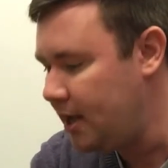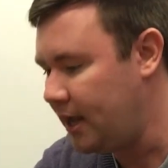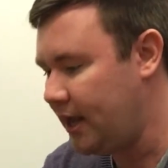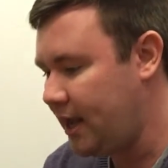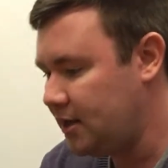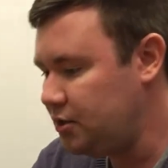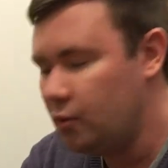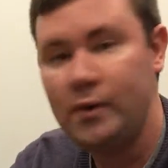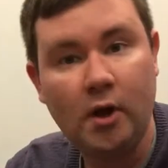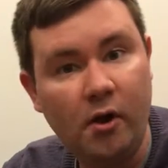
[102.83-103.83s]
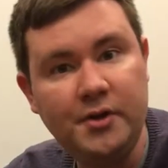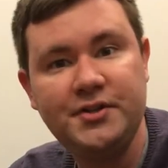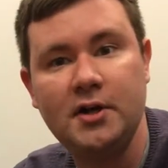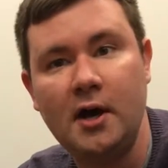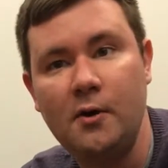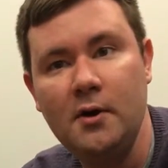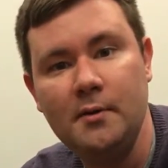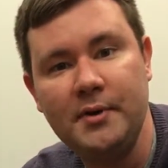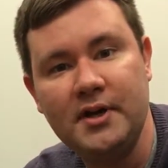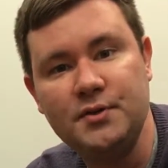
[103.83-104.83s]
And we also,
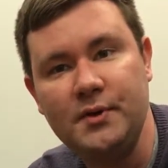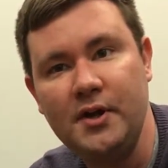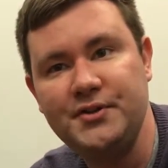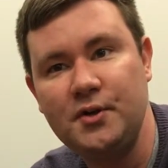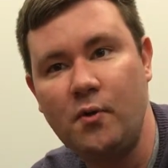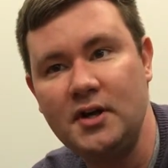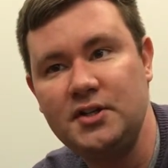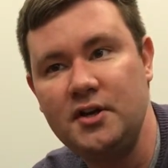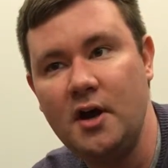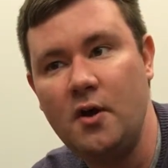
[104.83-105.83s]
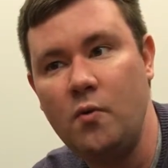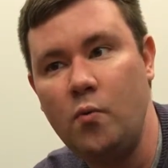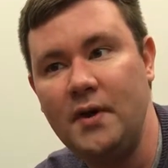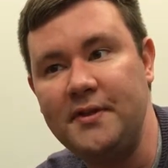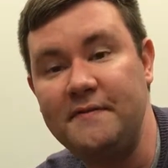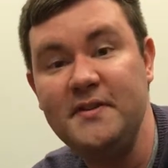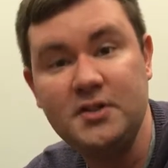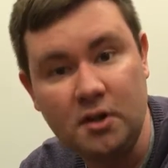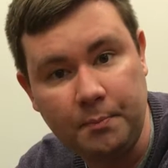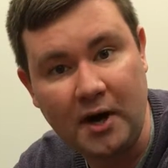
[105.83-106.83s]
because we also want to know what the
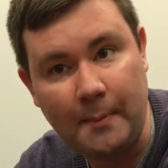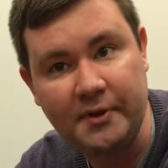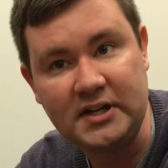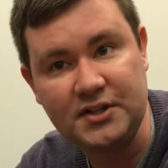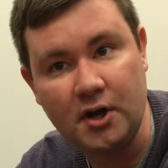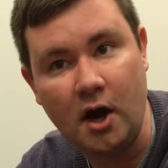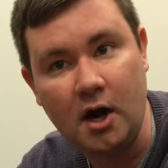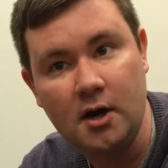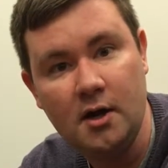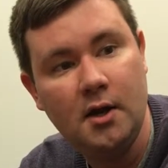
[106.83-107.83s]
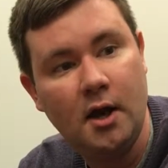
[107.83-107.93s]
physical properties are,